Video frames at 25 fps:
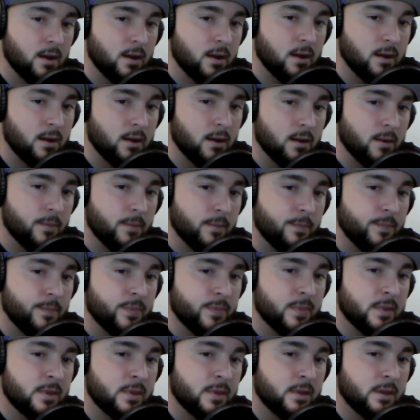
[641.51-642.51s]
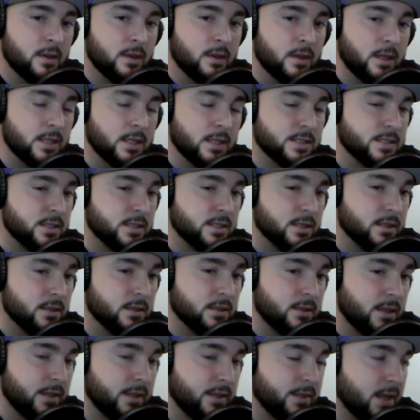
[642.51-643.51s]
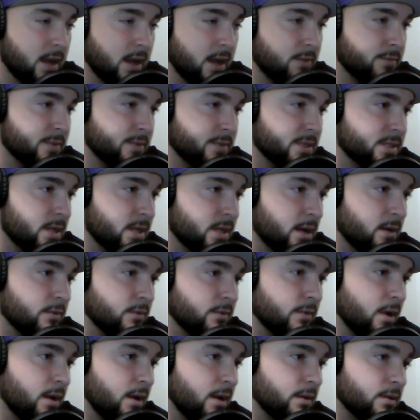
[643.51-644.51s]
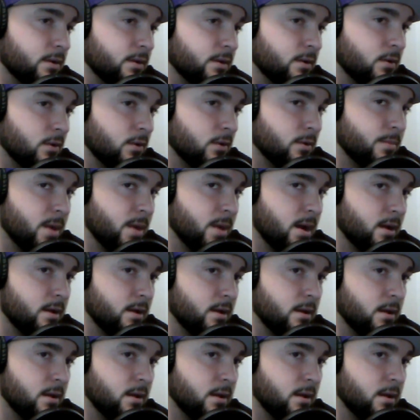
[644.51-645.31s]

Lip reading: Um, they have him the second ranked quarterback.